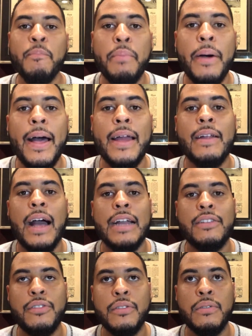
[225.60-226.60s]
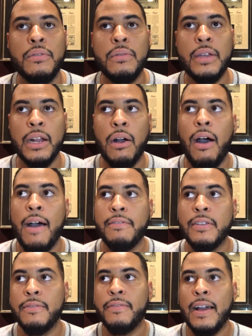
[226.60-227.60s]
But I do,
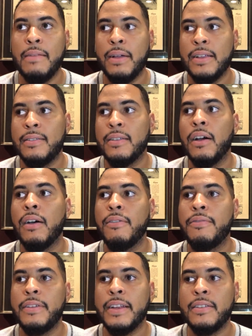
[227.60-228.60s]
often find myself